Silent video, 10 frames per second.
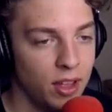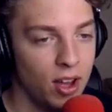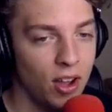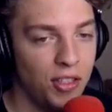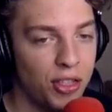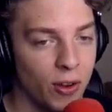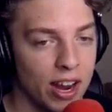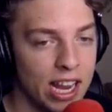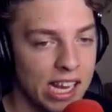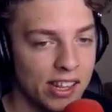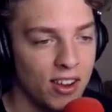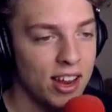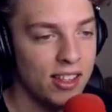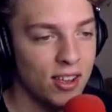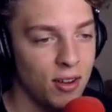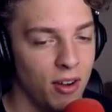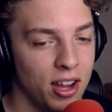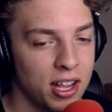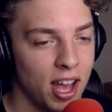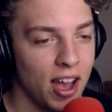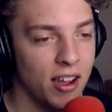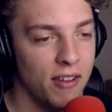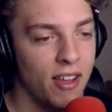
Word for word: ready. On three, Wait, three, two, okay. one, go.